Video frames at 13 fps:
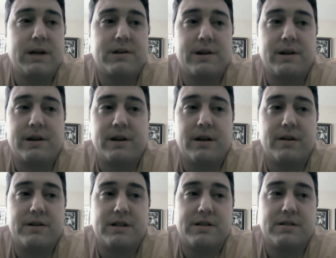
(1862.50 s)
Make sure
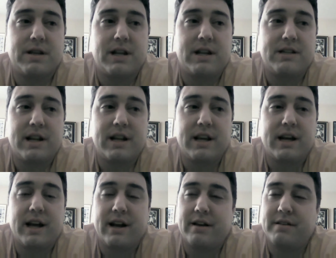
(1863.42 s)
just send us any
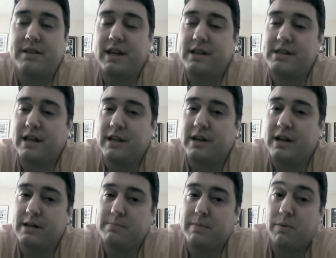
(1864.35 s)
kind of things that
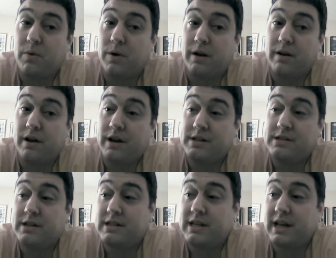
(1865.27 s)
you guys might want
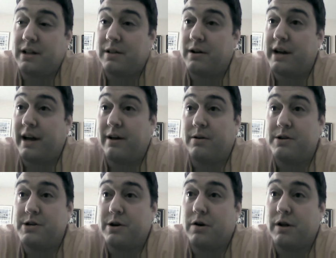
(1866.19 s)
us to take a look at
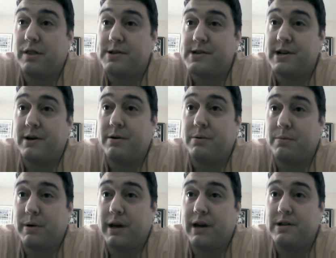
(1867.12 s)
or show on the show.
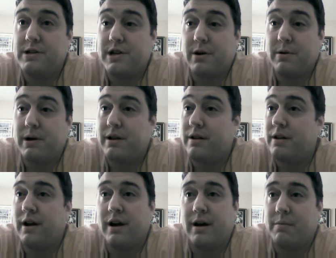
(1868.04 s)
We can show it.
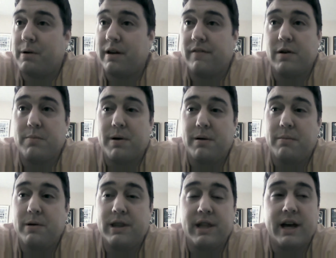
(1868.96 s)
We have no
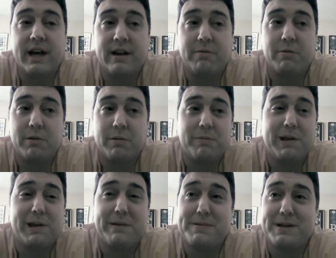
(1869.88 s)
problem with that.
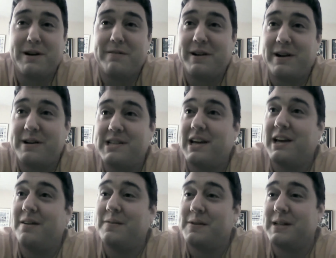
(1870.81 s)
We'll observe it
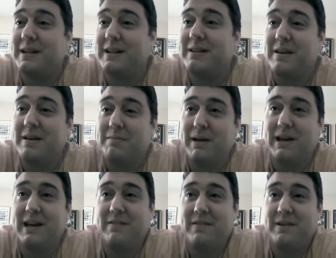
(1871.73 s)
ourselves and
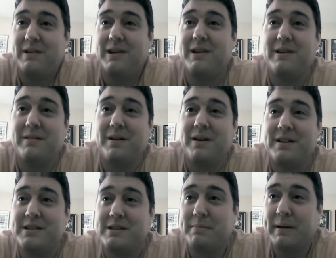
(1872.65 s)
may give you an
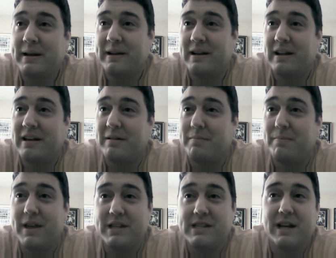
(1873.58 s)
honest opinion.
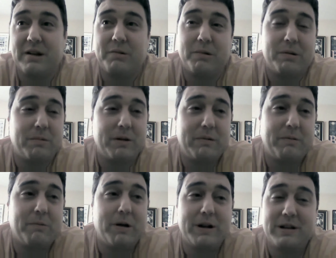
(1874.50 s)
That's kind of what
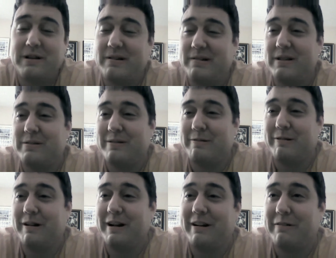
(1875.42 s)
we want to do. That's what
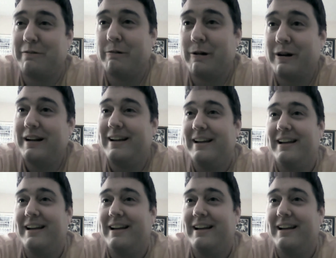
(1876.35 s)
we're here for.